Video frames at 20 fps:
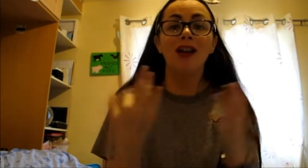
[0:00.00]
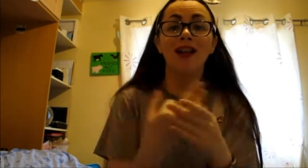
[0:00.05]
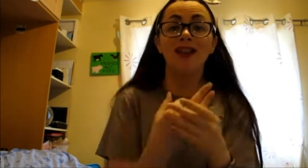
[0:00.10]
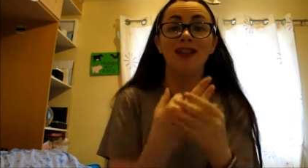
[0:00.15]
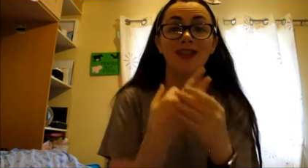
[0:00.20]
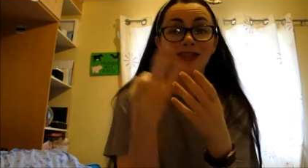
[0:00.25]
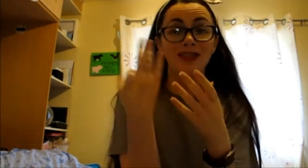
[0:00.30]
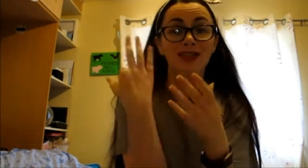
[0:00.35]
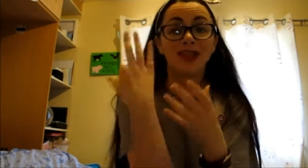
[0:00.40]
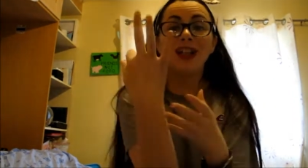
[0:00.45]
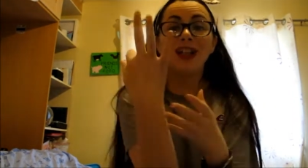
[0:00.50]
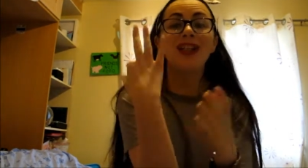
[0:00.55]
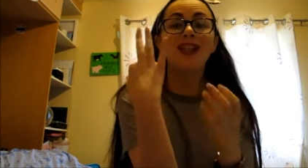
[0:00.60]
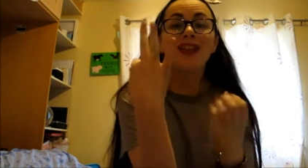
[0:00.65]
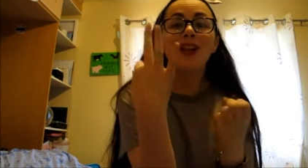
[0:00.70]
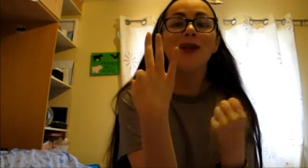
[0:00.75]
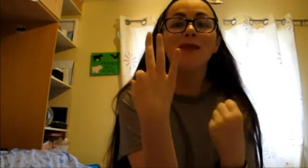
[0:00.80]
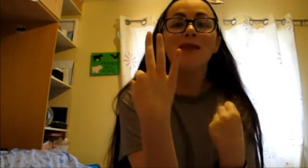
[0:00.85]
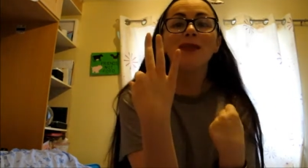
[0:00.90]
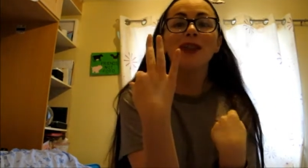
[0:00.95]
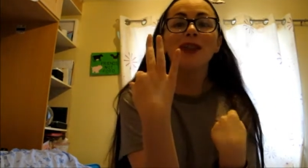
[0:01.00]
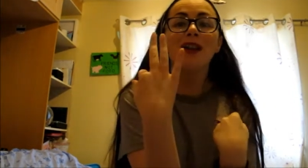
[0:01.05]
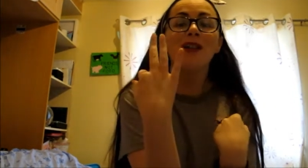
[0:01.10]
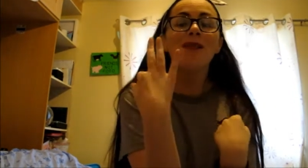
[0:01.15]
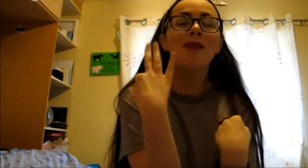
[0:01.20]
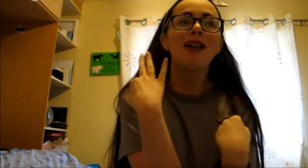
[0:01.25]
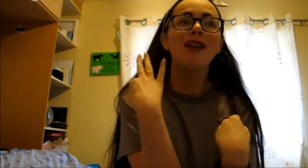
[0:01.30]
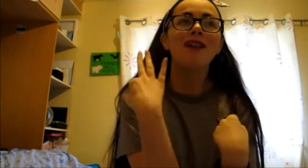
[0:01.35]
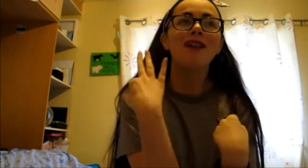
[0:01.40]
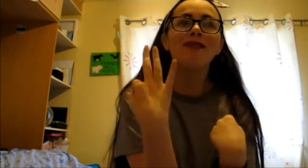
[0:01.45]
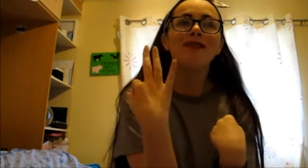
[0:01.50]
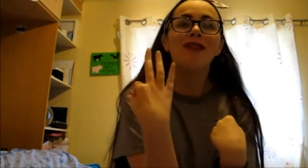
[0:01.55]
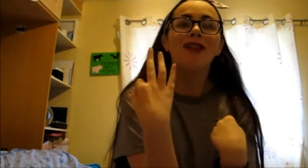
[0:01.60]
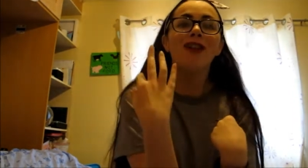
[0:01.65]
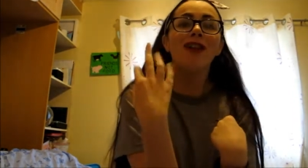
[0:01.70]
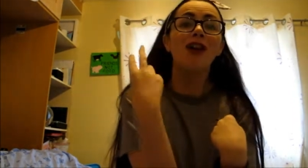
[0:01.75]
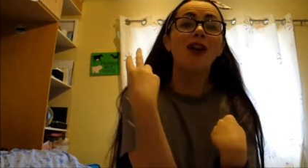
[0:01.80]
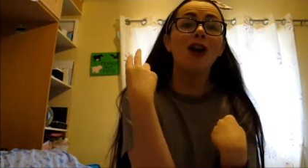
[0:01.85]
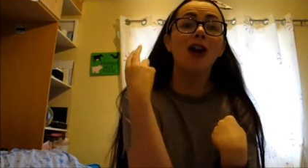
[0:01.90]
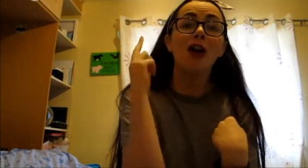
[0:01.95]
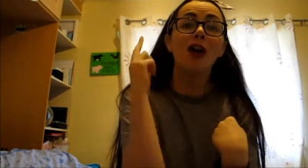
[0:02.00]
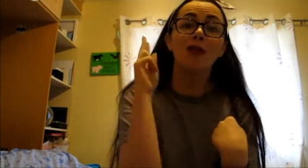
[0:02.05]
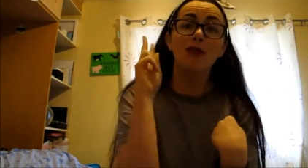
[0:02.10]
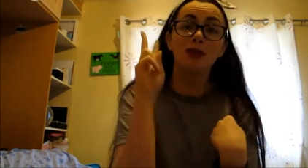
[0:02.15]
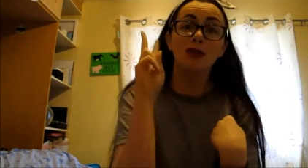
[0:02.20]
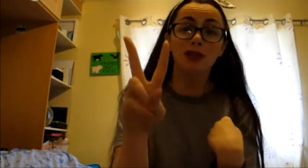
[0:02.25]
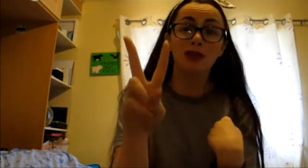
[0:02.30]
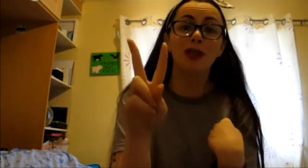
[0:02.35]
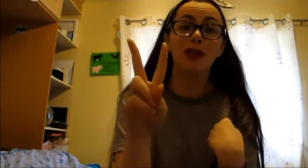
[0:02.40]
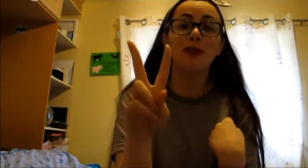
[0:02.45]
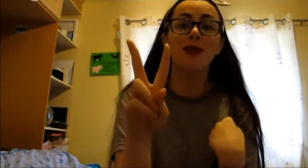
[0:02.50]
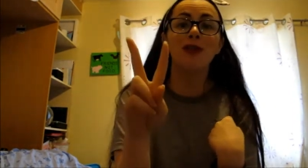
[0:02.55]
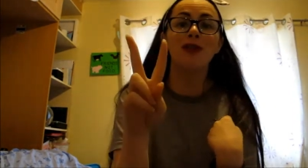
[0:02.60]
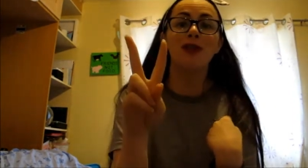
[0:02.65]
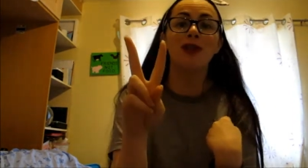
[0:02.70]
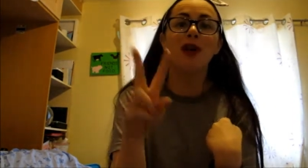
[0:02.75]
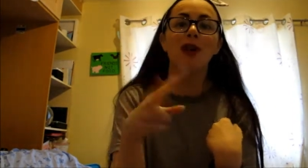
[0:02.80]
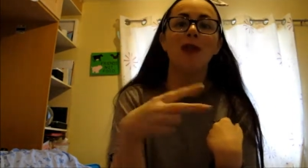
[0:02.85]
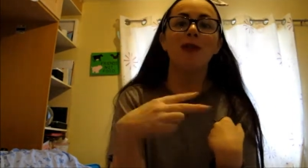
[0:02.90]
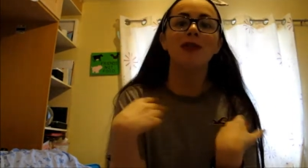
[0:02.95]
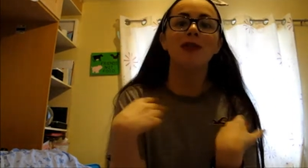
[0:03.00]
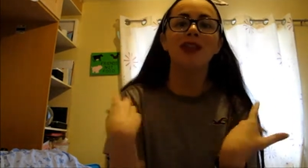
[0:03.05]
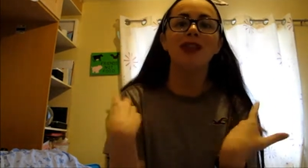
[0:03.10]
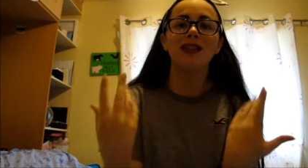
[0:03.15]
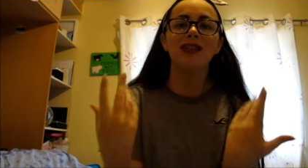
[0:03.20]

the three jobs that I went for, I got offered two of the jobs.